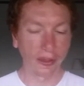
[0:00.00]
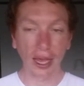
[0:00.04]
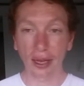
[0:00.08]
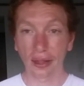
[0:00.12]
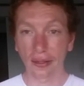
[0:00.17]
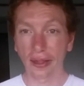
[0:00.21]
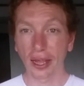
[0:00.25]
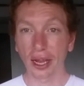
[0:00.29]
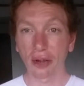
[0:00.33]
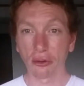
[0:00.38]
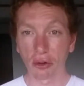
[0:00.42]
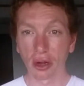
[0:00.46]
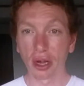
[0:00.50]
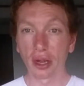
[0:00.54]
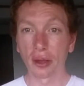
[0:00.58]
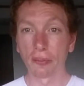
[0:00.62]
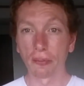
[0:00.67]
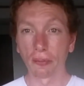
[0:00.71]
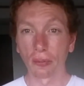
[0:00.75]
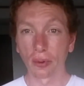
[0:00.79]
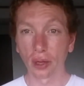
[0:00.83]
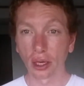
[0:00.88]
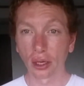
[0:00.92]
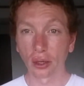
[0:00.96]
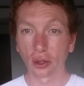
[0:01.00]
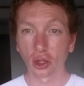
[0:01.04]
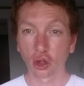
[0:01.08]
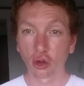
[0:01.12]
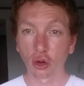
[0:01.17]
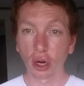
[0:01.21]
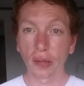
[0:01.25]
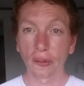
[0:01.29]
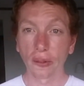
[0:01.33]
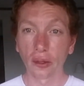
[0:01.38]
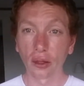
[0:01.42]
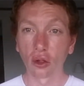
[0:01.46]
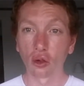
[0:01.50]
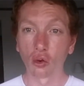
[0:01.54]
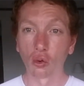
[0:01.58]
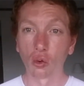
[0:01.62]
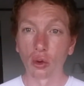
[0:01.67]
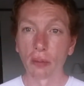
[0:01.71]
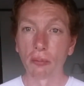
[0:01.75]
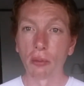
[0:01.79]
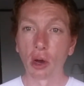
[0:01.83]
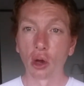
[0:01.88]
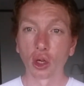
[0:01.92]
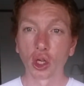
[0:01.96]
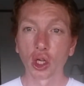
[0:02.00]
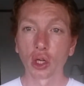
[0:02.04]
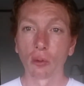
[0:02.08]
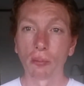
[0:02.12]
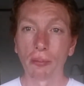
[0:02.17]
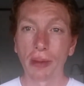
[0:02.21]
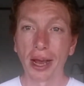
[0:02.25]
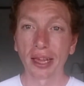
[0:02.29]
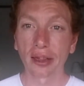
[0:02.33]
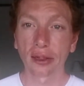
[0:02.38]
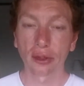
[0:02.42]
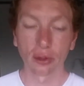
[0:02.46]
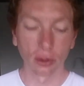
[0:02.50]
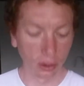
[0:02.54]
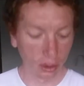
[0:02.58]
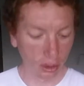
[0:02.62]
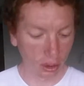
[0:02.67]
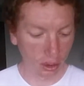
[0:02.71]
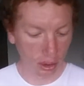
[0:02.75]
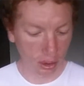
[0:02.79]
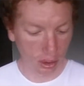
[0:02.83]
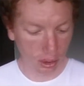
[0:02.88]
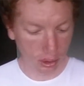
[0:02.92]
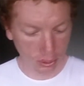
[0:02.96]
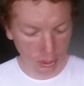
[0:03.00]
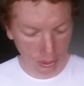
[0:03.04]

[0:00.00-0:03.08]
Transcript: That really strengthens your emotional muscle.